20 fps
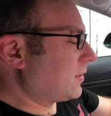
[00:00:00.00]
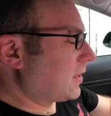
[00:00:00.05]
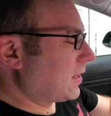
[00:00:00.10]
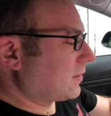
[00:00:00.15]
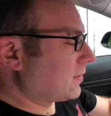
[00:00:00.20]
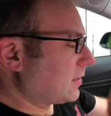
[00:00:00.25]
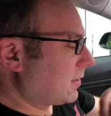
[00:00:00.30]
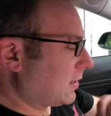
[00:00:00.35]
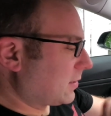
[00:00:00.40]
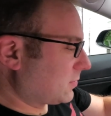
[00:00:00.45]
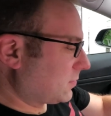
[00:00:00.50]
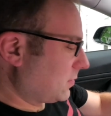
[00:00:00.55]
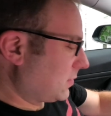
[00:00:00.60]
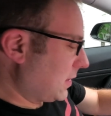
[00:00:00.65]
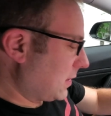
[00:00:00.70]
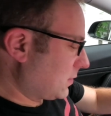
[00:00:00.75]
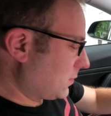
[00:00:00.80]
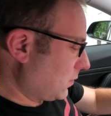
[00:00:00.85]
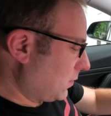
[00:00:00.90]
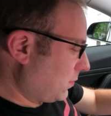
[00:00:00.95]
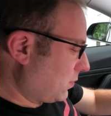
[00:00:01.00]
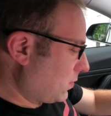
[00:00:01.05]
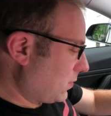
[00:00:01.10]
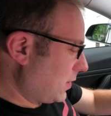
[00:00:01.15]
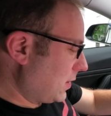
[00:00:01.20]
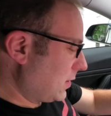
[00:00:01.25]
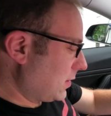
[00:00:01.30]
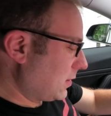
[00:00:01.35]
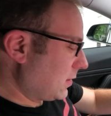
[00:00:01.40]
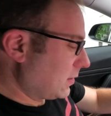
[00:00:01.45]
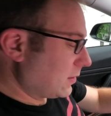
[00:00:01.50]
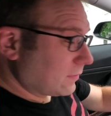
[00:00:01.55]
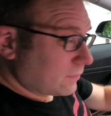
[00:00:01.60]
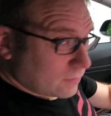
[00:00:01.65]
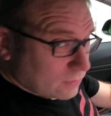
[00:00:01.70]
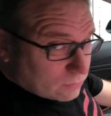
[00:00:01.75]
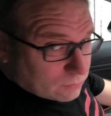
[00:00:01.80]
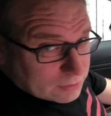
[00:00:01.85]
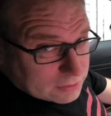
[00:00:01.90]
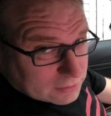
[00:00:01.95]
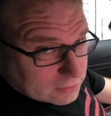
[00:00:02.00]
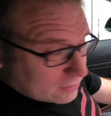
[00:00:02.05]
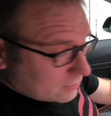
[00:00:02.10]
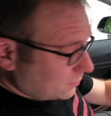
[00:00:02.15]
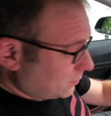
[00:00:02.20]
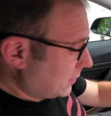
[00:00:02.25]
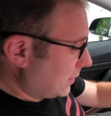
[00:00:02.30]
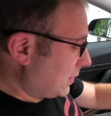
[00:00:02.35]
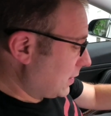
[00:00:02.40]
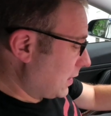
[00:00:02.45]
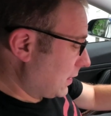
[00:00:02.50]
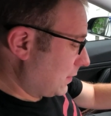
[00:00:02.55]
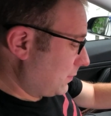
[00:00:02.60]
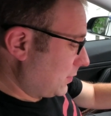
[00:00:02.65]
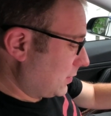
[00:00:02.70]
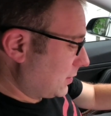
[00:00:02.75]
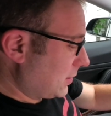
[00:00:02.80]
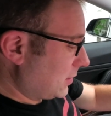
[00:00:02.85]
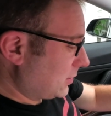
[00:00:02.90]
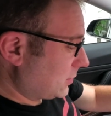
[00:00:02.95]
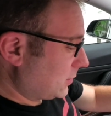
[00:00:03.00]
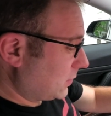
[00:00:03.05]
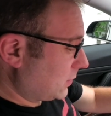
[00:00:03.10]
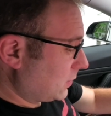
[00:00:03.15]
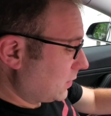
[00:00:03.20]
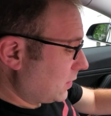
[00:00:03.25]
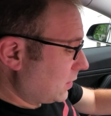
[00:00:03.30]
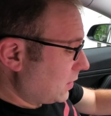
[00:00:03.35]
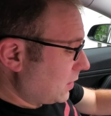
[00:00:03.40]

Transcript: to get that extra decimal point if you read the display documentation.